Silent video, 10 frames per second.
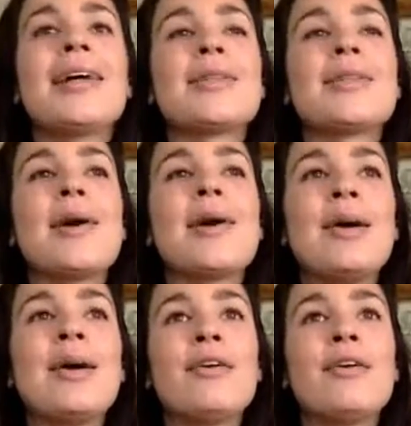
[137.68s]
I saw
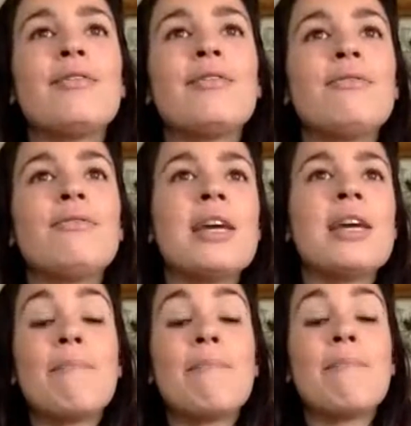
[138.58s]
her
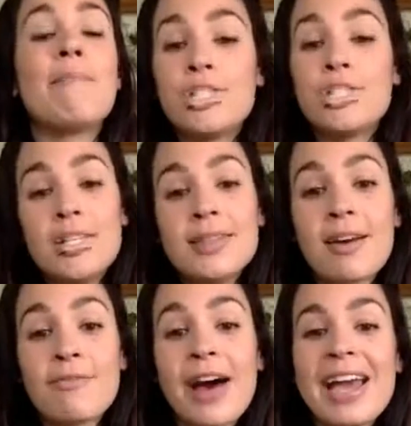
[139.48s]
via Munchies
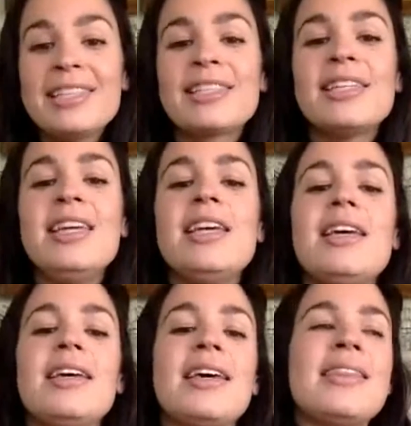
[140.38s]
on Vice,
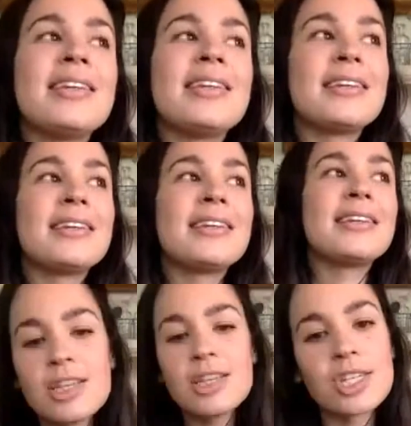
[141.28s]
and they say
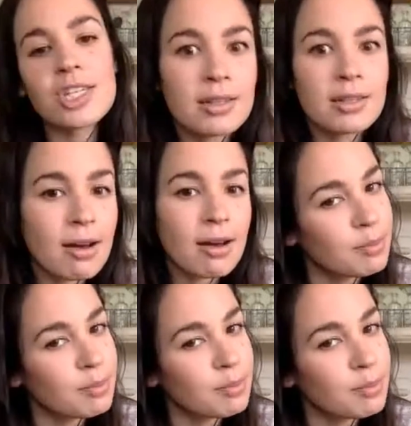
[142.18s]
that she kills
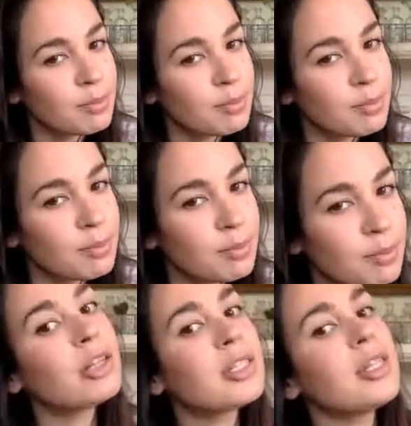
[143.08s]
octopus with her
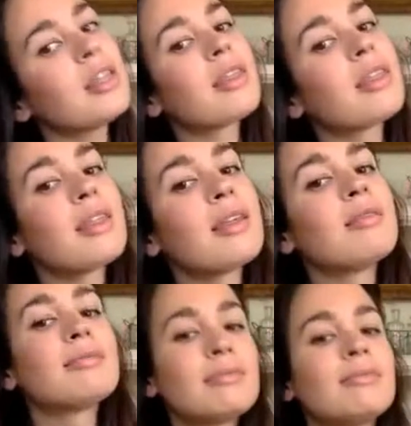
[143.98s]
bare teeth.
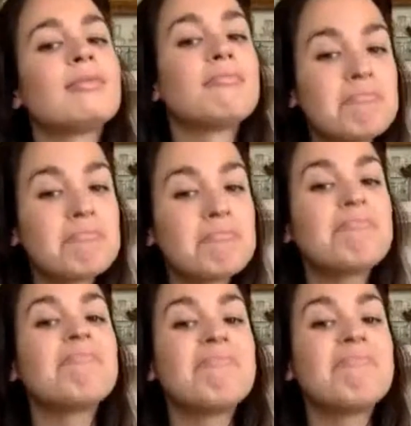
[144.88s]

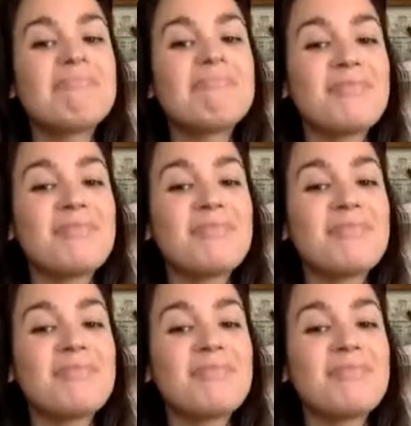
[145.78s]
Wow.